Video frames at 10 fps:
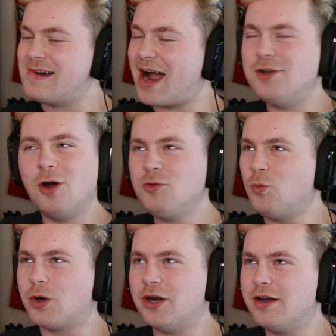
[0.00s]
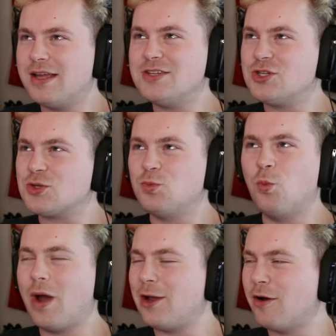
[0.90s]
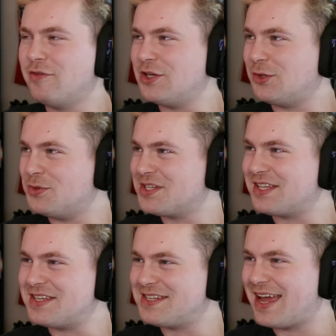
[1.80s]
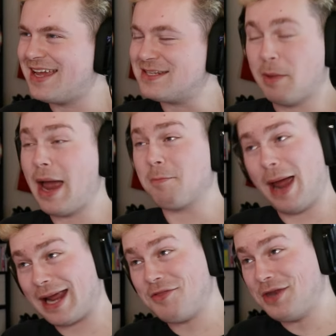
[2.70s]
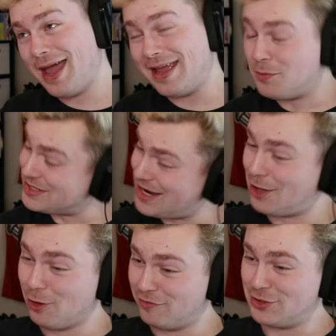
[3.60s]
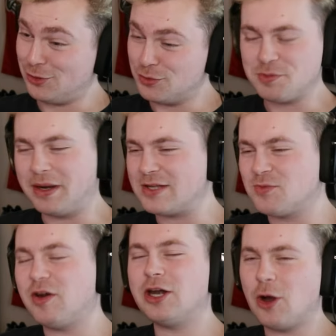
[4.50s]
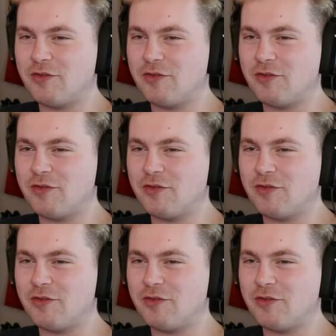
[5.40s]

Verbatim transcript: I know the word is just way overused these days. Back back in the day, it was not overused, but it's very